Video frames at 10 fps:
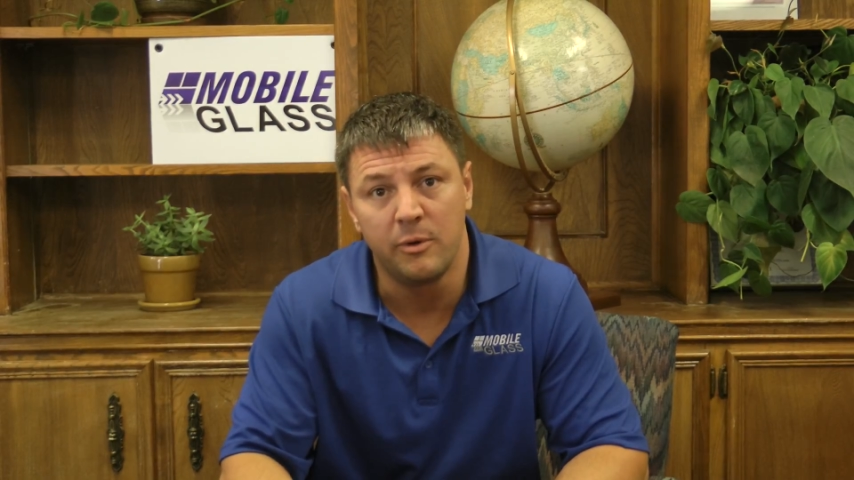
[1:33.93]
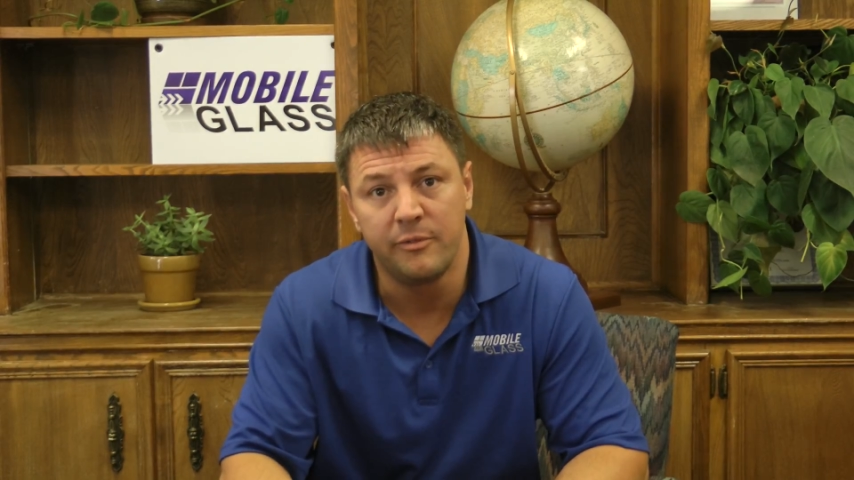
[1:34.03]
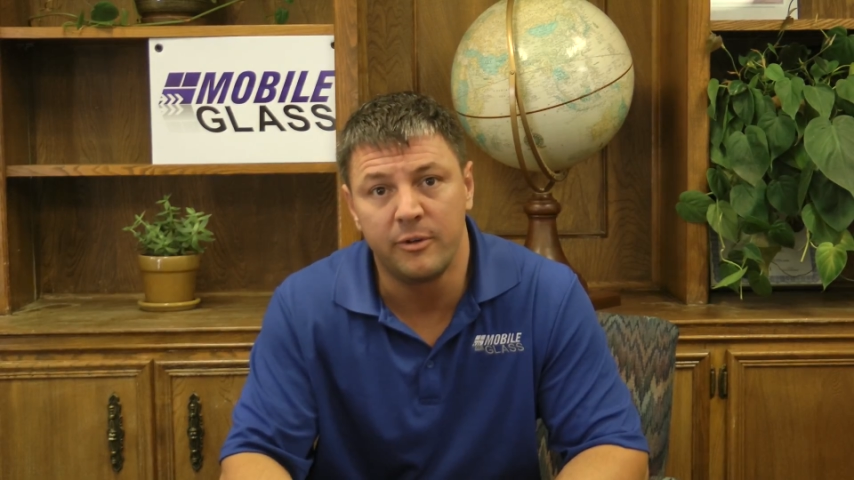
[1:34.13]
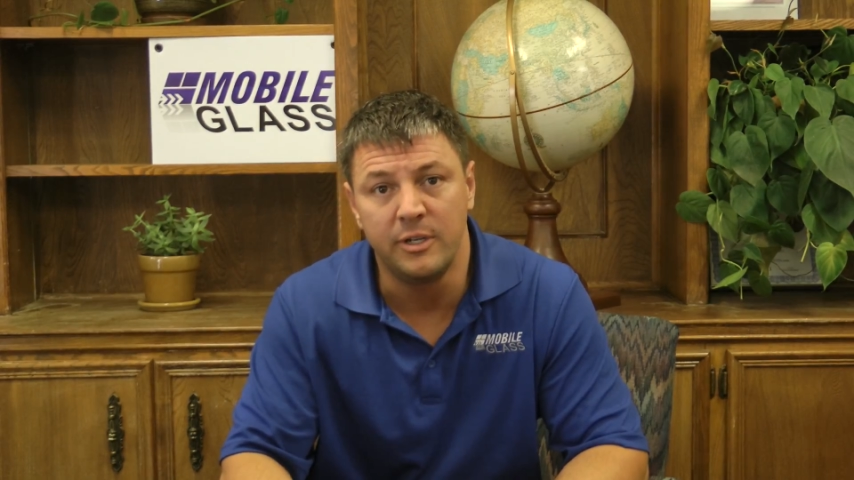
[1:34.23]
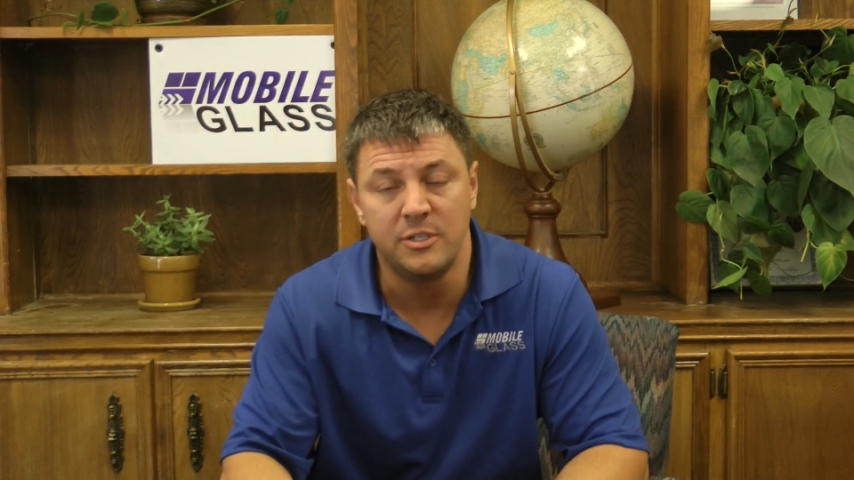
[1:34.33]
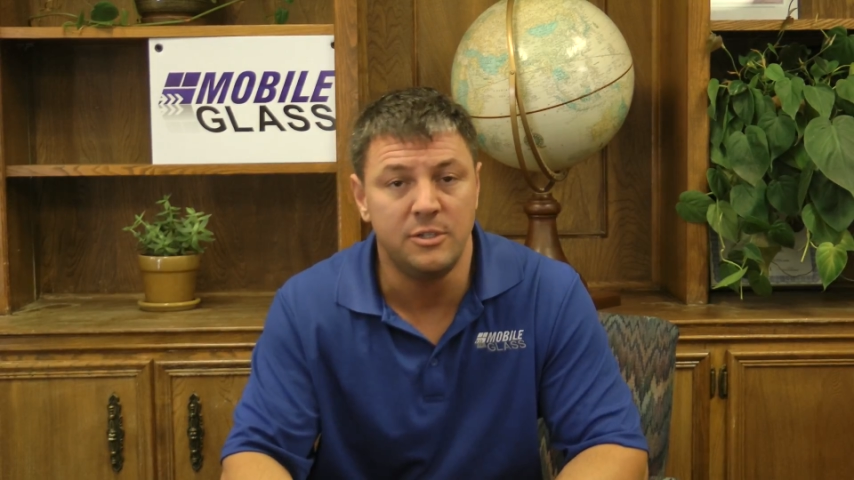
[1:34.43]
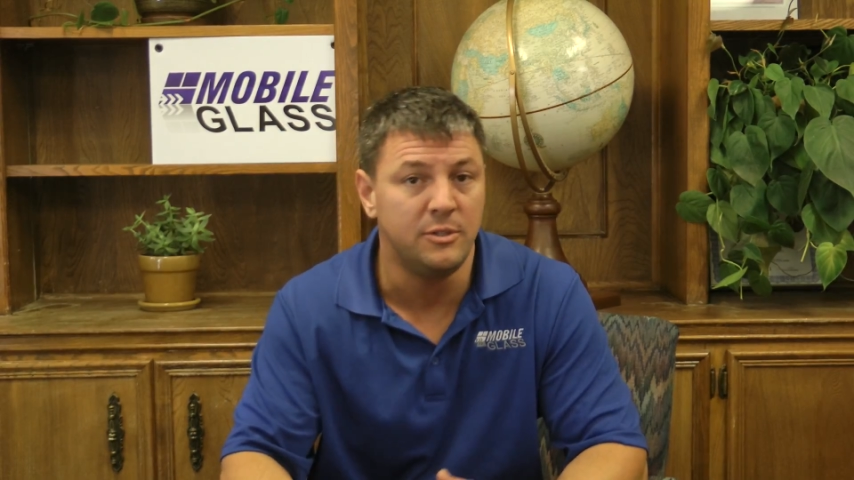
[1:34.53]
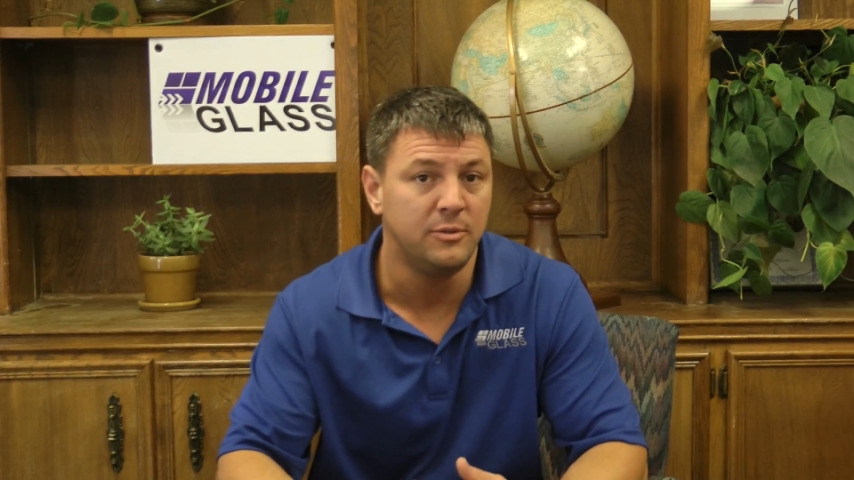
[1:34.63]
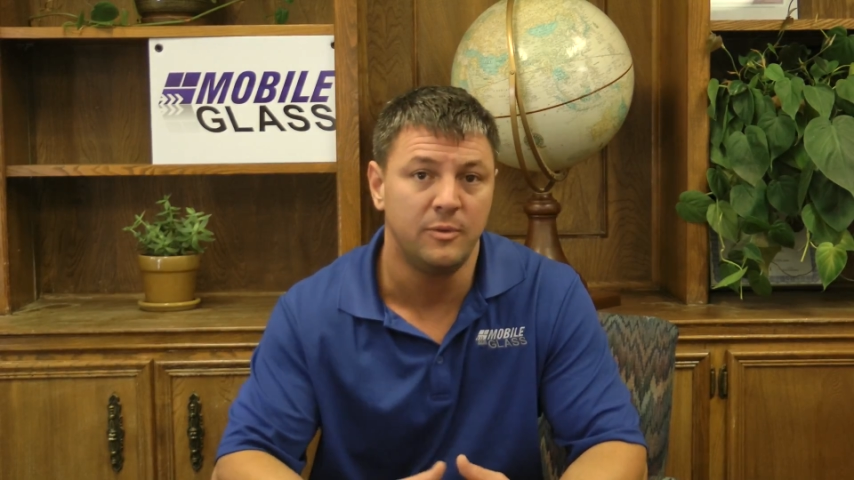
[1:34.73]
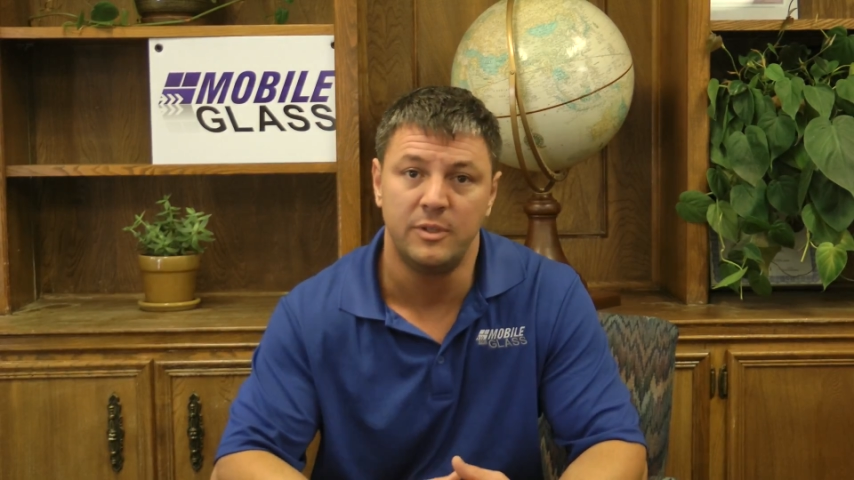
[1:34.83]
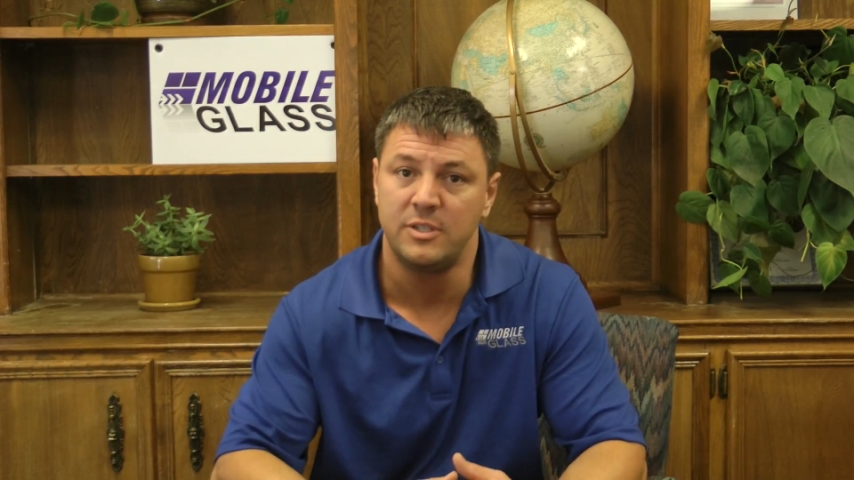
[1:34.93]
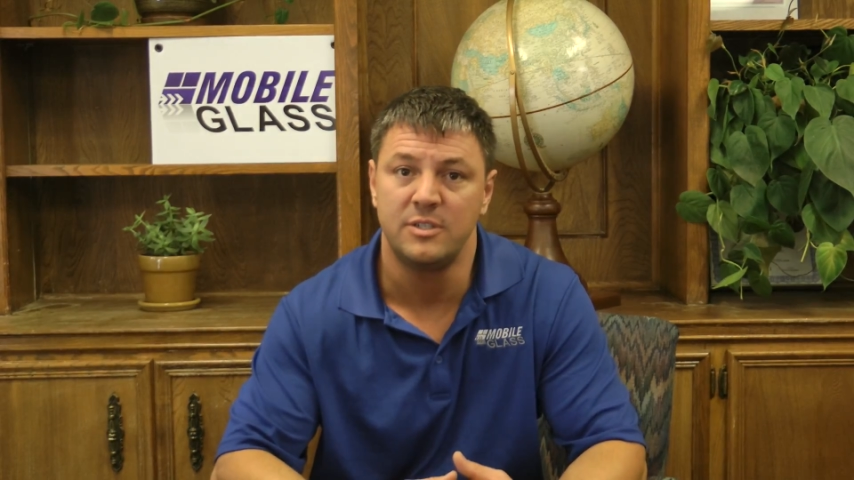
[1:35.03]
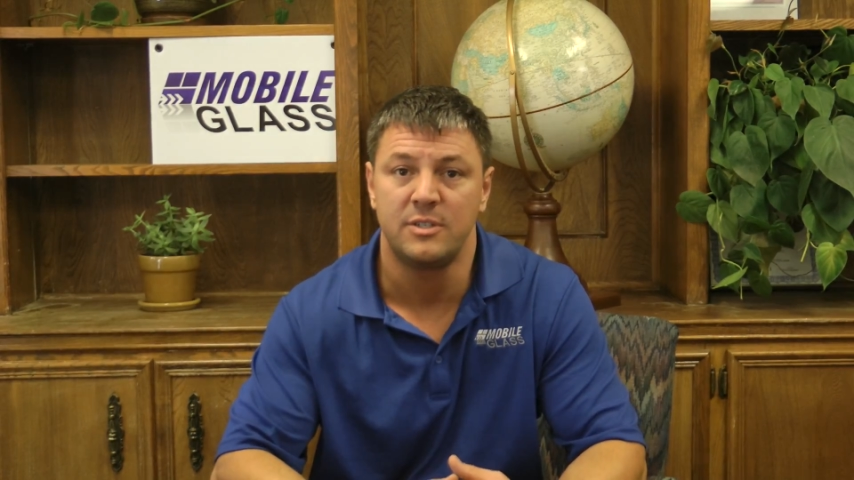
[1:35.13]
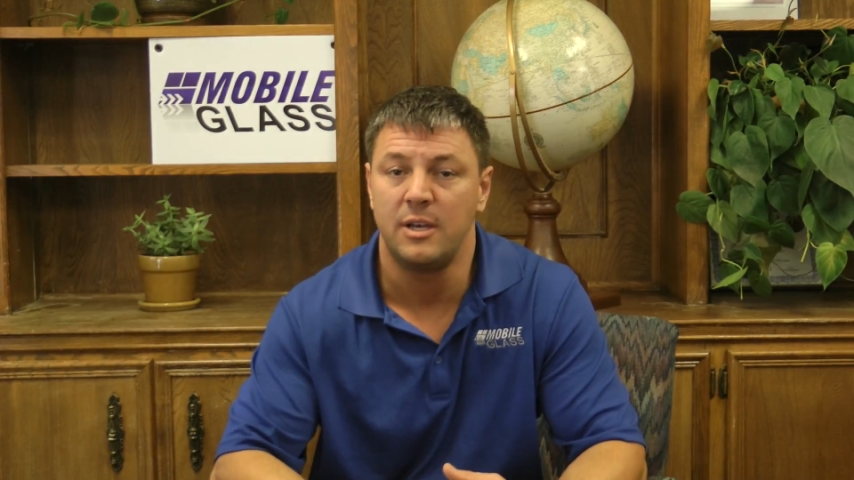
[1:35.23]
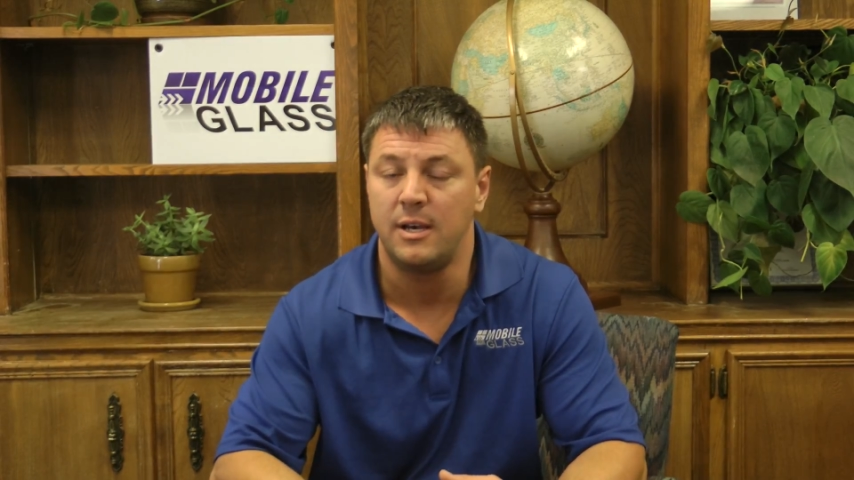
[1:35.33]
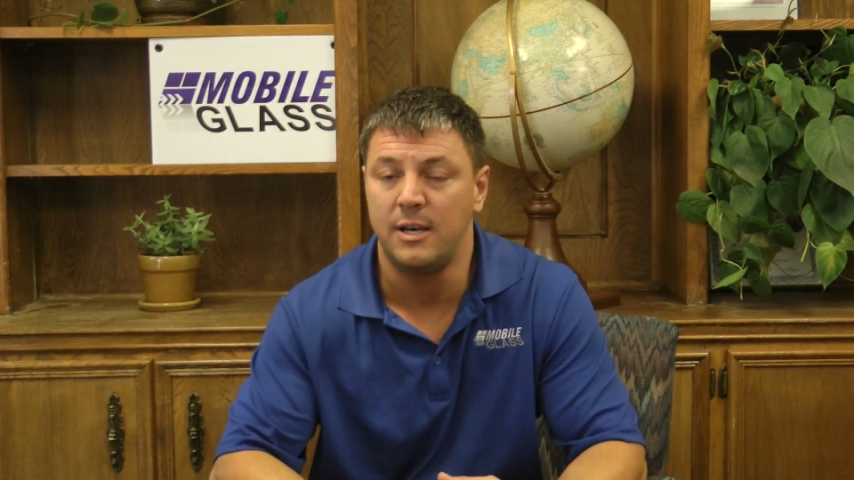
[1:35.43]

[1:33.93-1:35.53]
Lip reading: referring to, which is